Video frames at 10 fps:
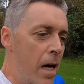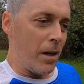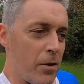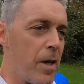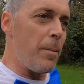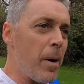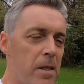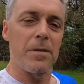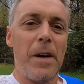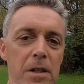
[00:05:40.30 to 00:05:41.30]
I got a real
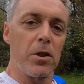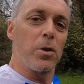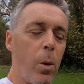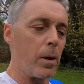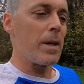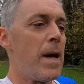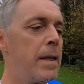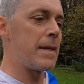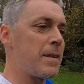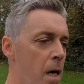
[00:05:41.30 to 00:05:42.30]
positive attitude toward it
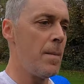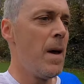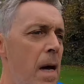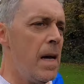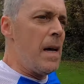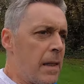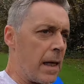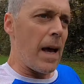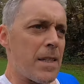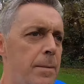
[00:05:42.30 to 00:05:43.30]
this time.
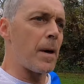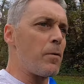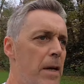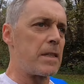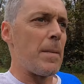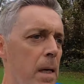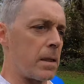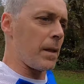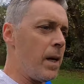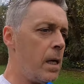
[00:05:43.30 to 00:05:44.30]
The last time I raced the
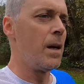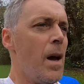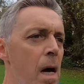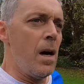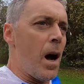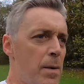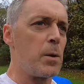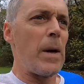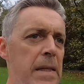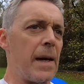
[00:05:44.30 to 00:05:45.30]
marathon, I
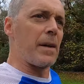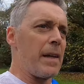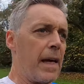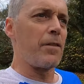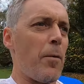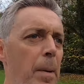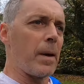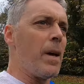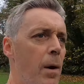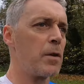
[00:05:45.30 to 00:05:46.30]
was quite down and negative
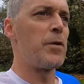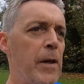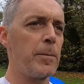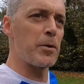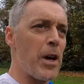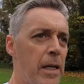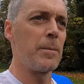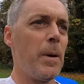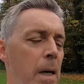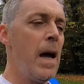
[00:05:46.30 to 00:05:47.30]
about it. I was fed up with
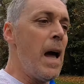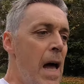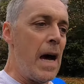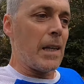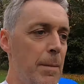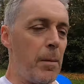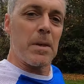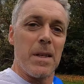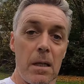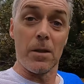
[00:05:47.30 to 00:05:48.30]
training, but at the
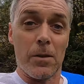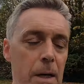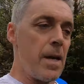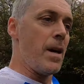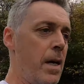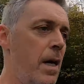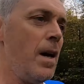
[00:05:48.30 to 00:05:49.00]
moment it's all going great.